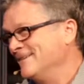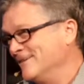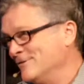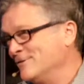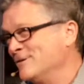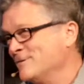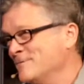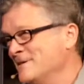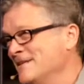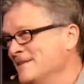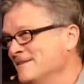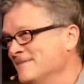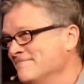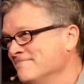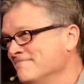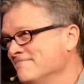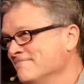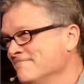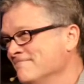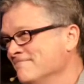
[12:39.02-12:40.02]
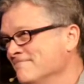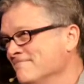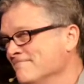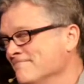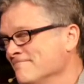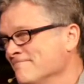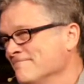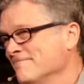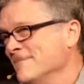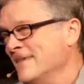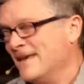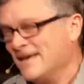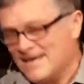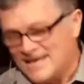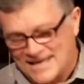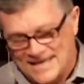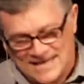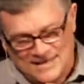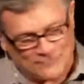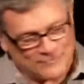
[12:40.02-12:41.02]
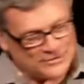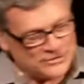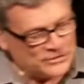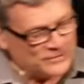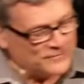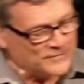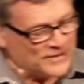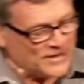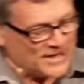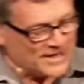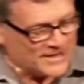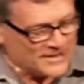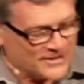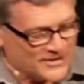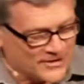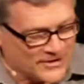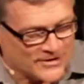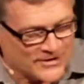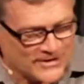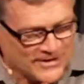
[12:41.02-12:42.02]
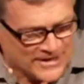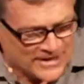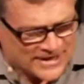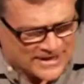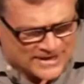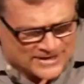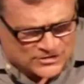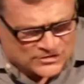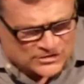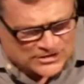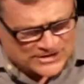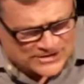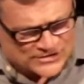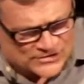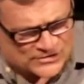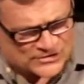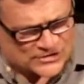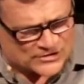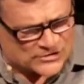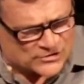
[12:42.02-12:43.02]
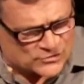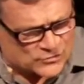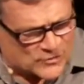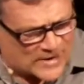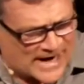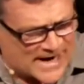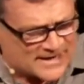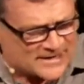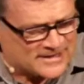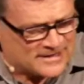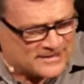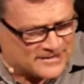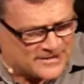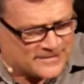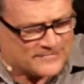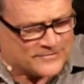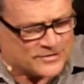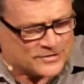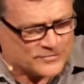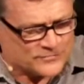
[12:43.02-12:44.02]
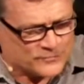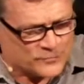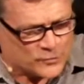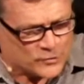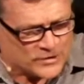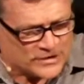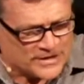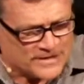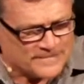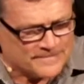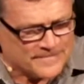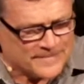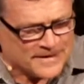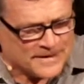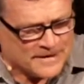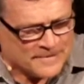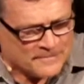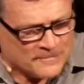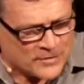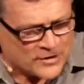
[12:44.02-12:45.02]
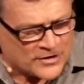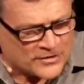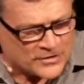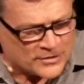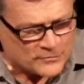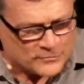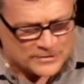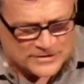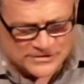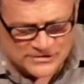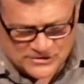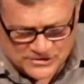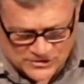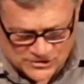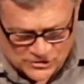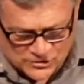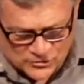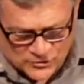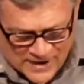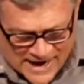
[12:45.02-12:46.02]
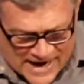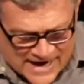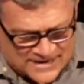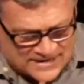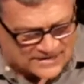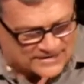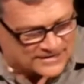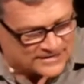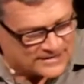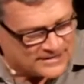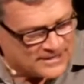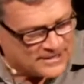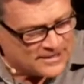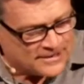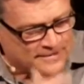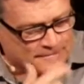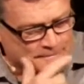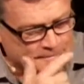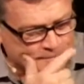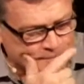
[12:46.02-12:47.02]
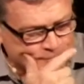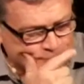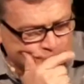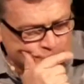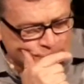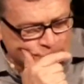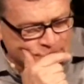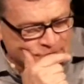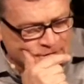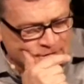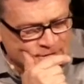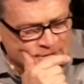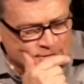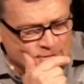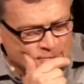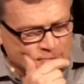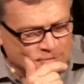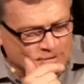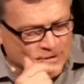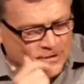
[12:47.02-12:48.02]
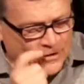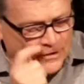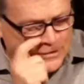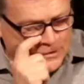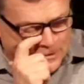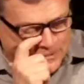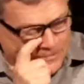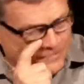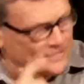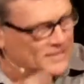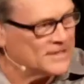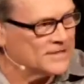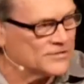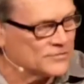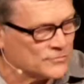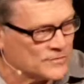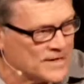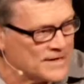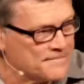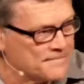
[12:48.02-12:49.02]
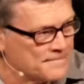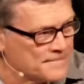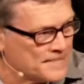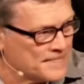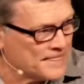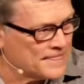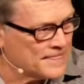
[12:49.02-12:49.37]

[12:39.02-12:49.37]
You know what I mean? And what you've got here, she is distracted. Look at verse 40. Martha was distracted with all her ministry.